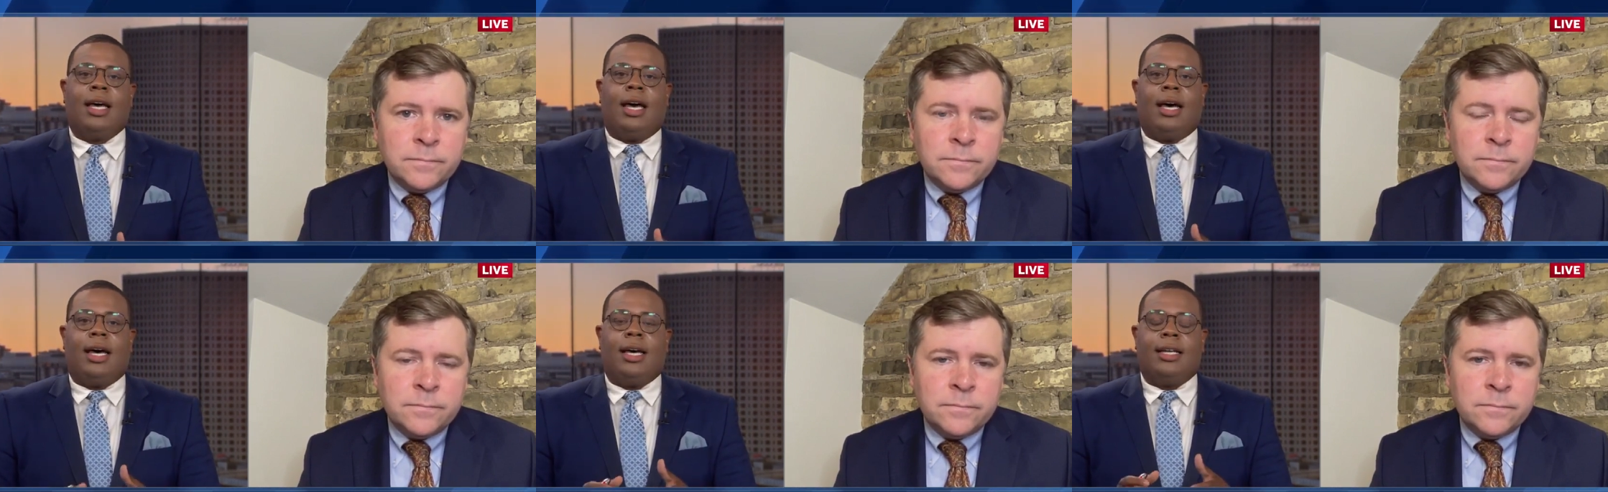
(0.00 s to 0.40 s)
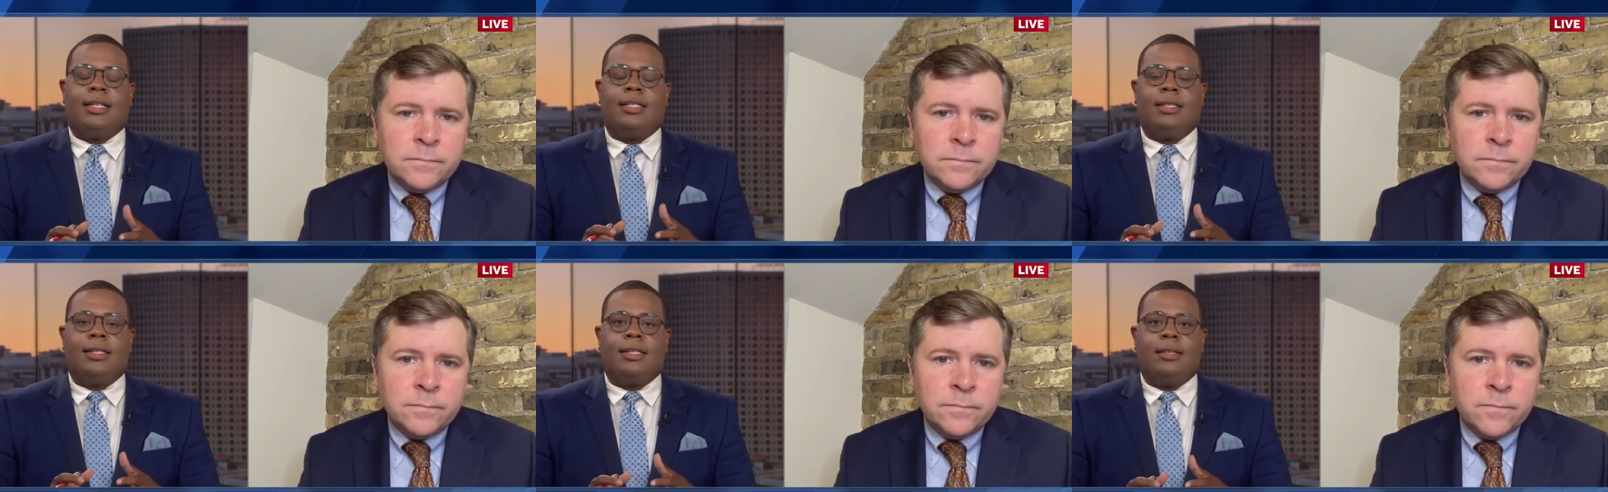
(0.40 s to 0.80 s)

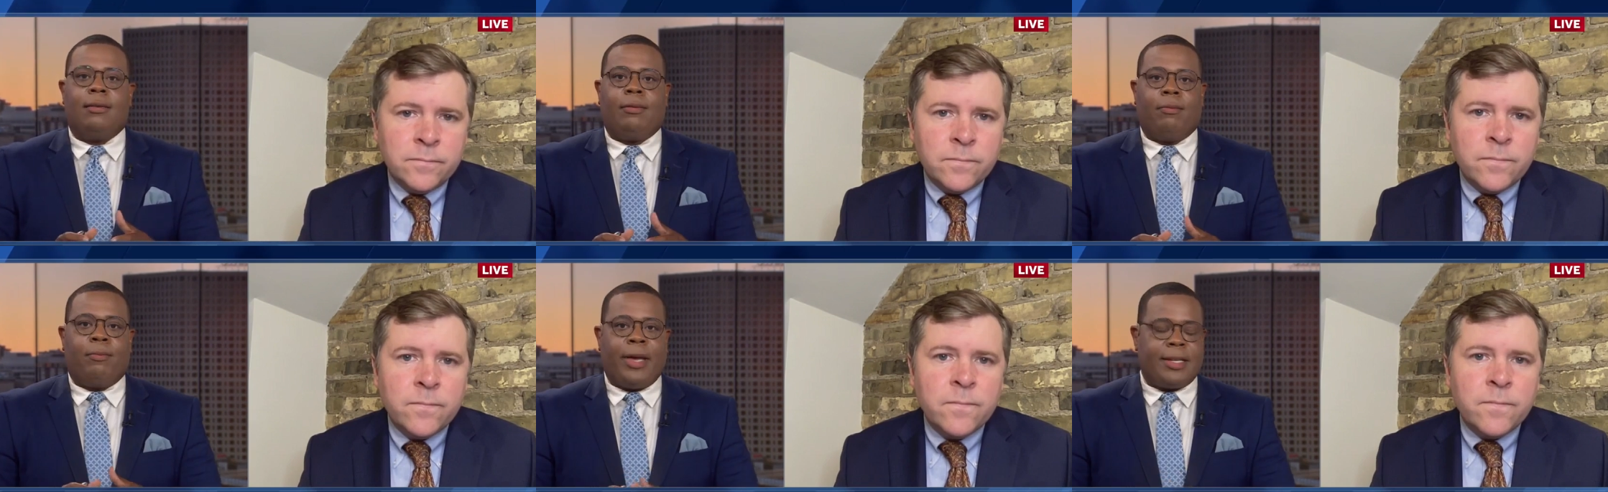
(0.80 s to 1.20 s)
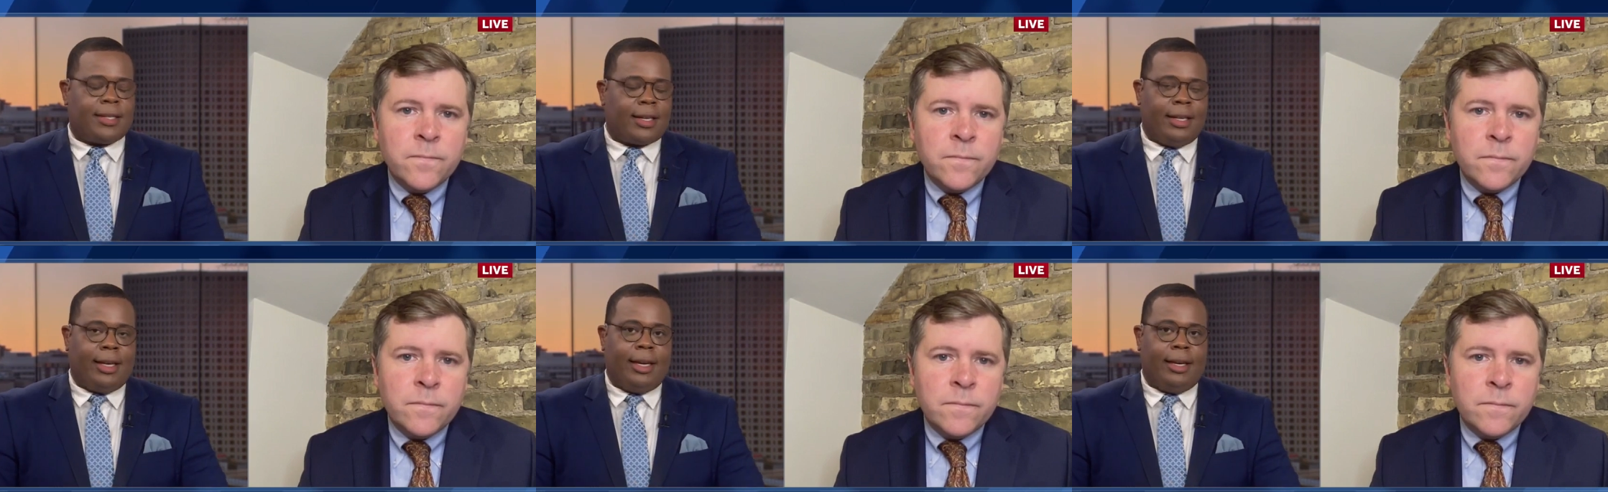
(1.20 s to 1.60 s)
Speaker 1: to
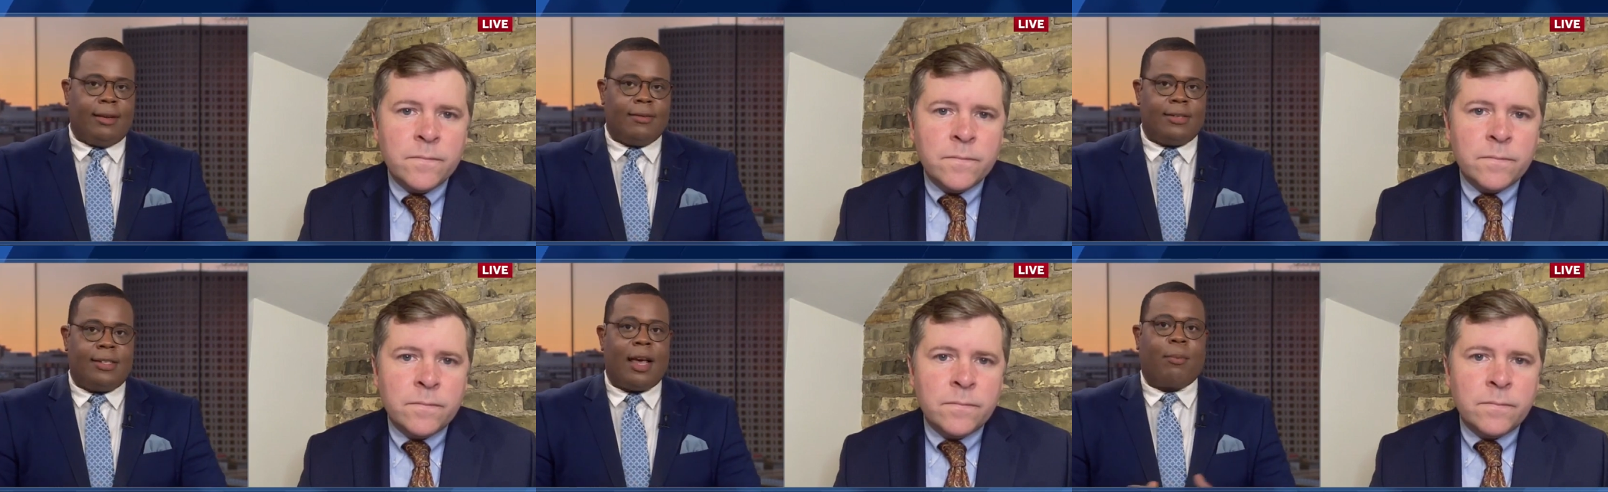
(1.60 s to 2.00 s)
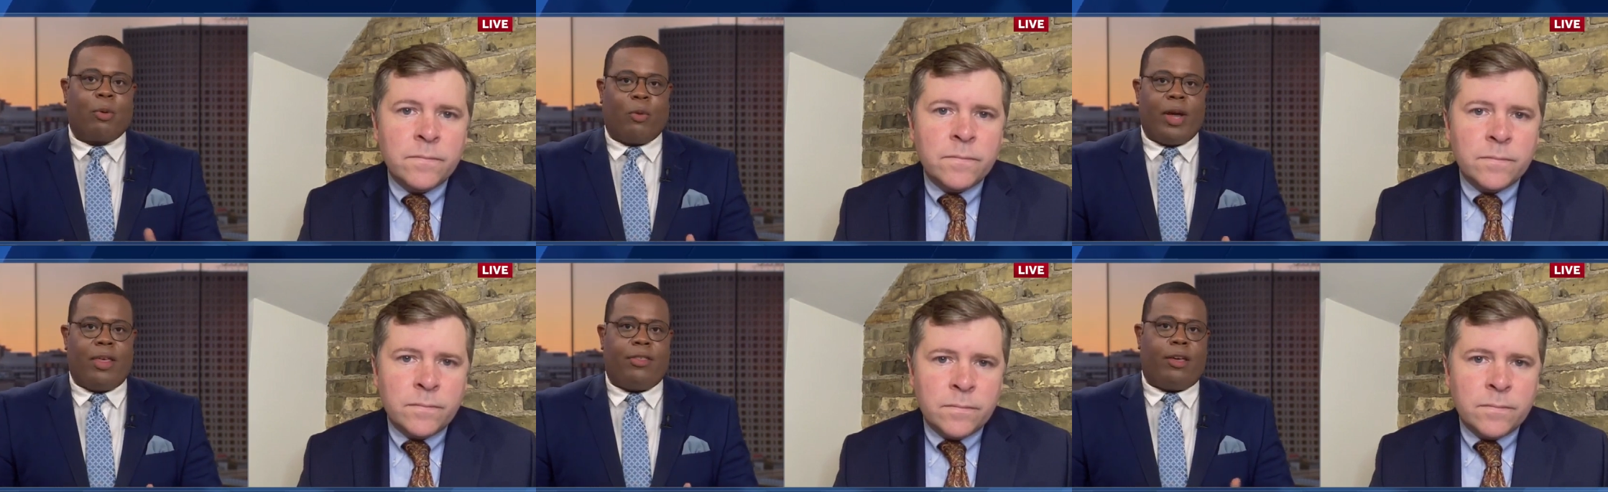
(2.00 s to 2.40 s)
basically separate